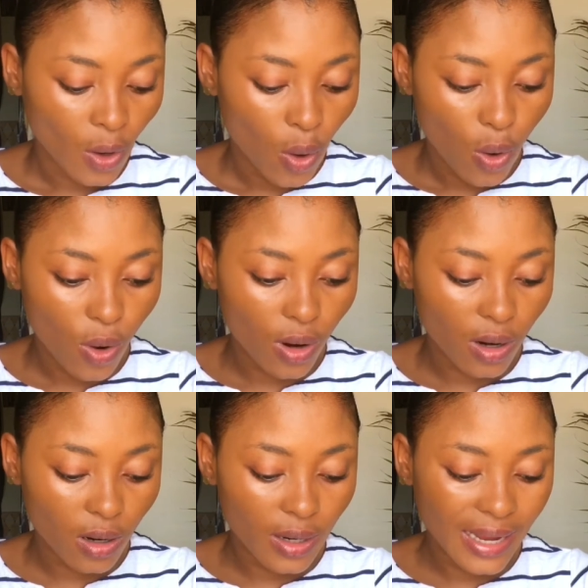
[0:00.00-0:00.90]

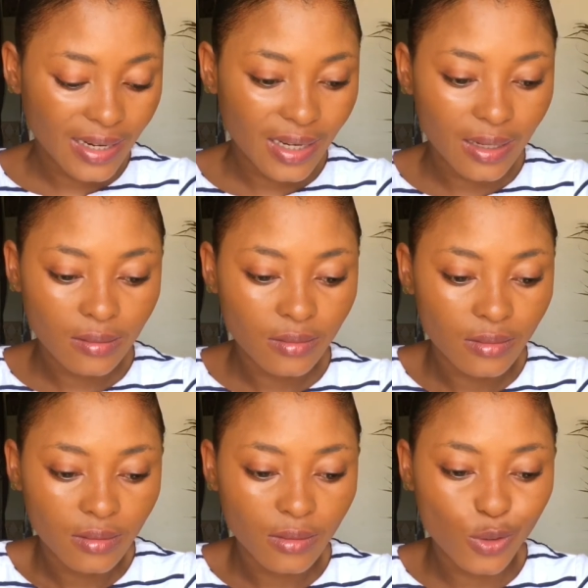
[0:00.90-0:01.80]
or any
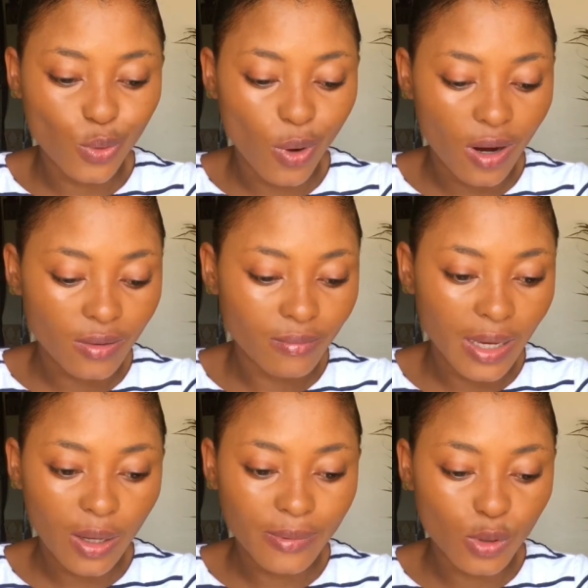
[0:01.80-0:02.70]
store,
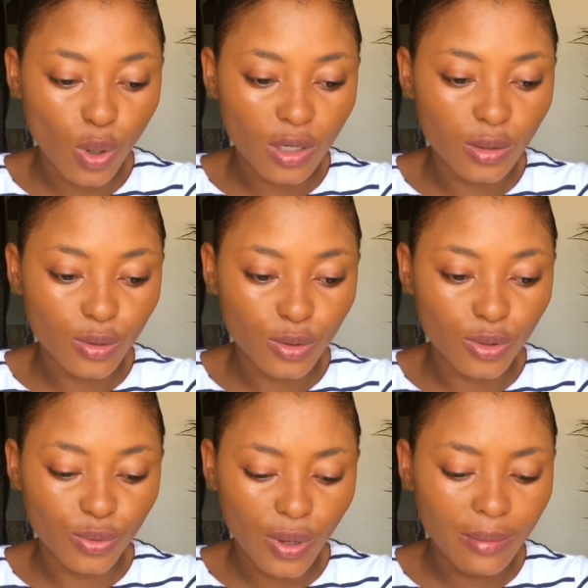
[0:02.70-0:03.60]
makeup store close to
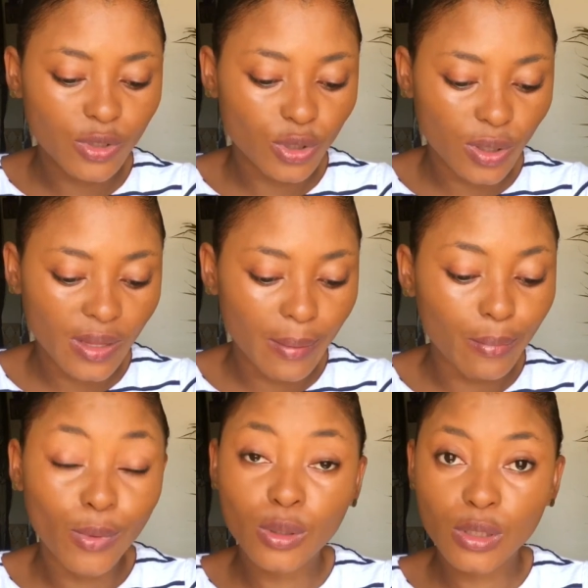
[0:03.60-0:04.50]
you. I'm sure that
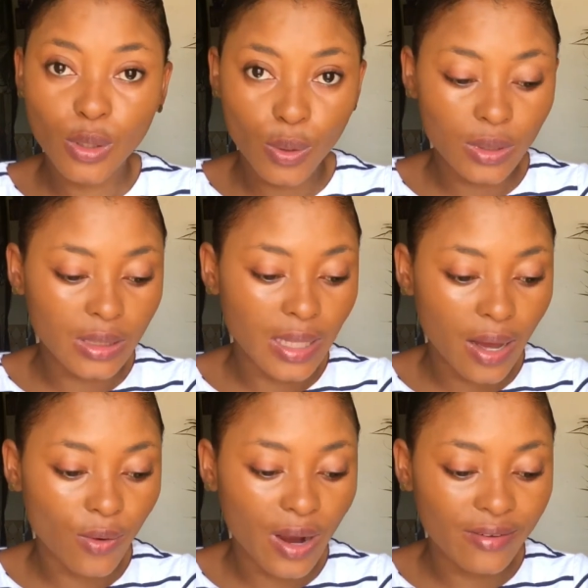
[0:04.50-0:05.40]
most stores
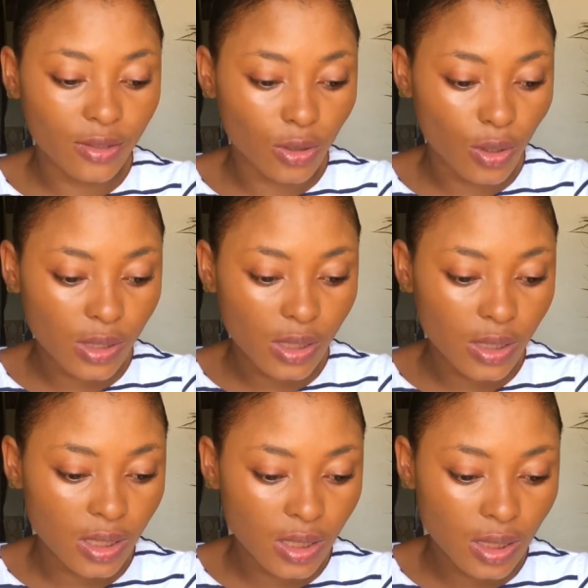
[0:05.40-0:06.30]
now have stocked
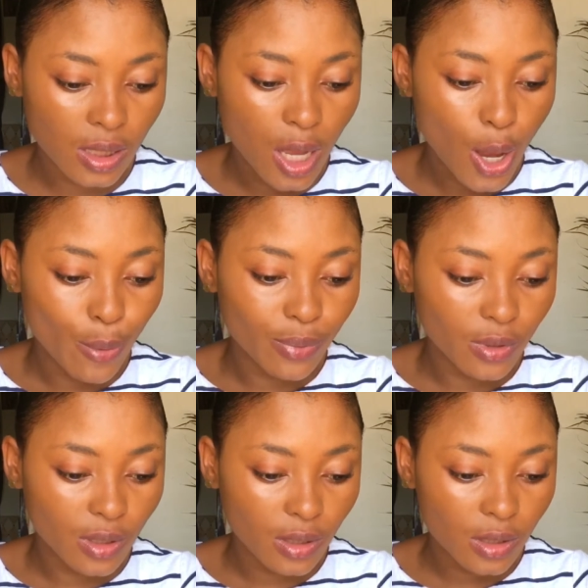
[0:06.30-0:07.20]
this
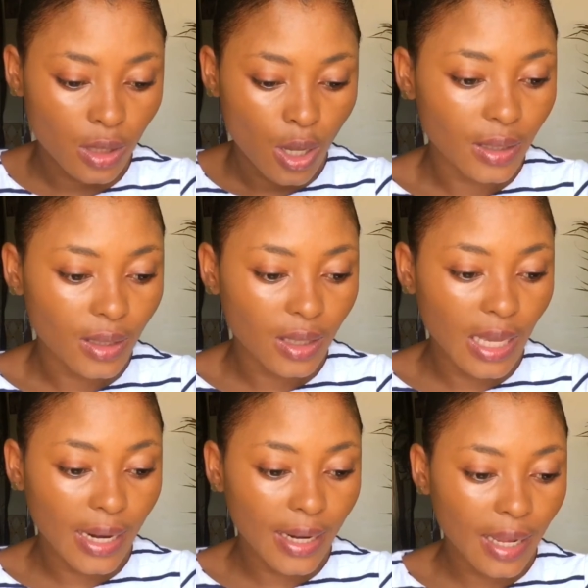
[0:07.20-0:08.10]
product.
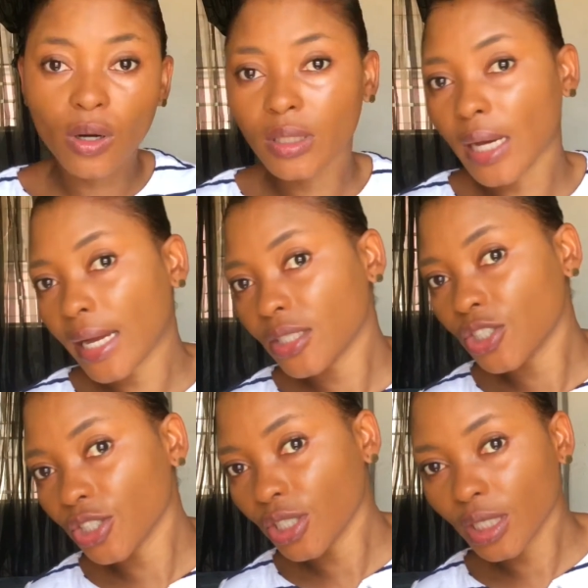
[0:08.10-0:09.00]
Their name on
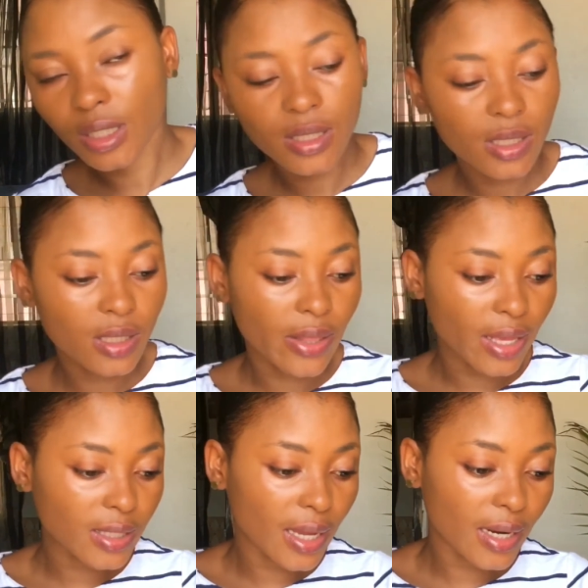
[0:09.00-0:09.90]
IG, it's
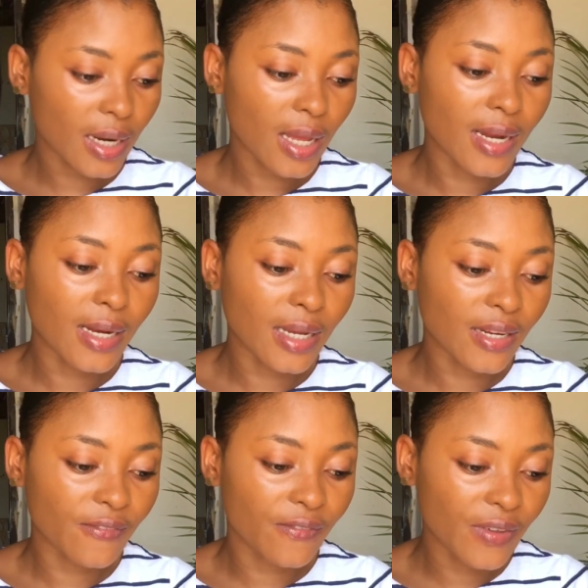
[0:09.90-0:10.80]
stated
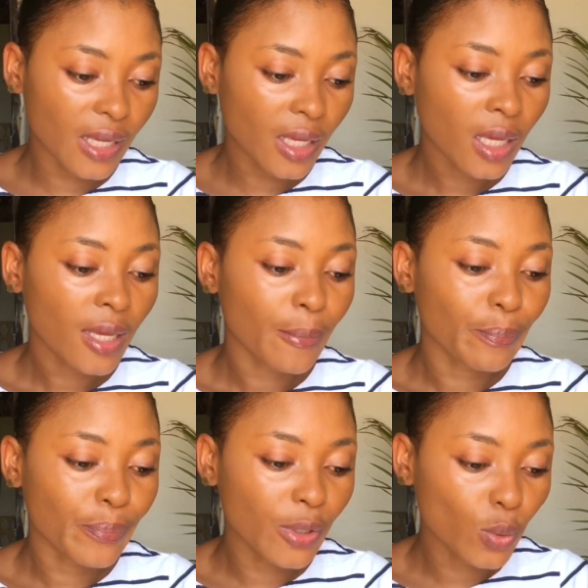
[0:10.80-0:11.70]
Lady V
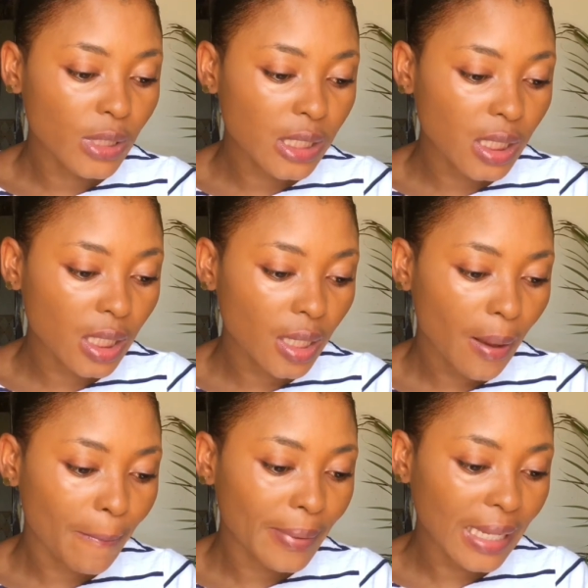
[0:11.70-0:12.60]
Beauty
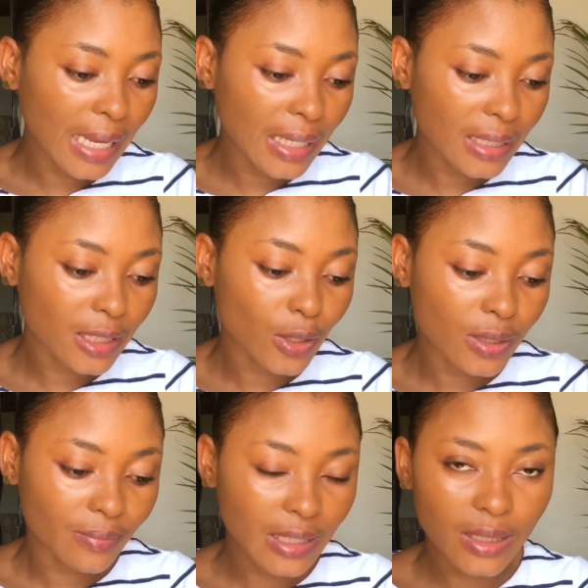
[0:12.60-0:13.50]
Planet
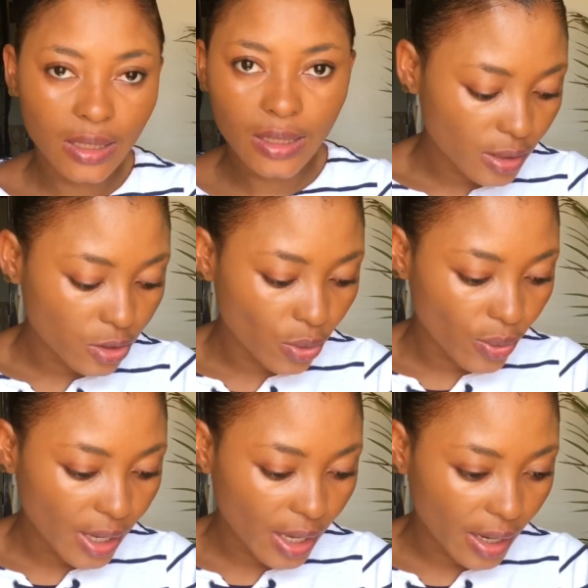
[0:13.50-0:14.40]
Cosmetics. So
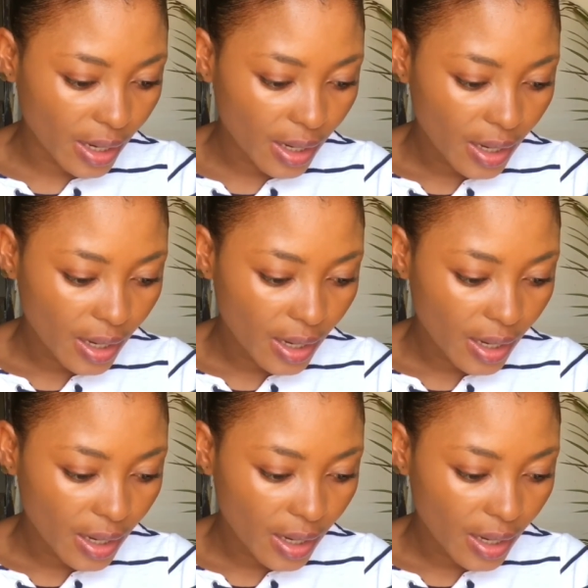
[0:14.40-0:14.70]
here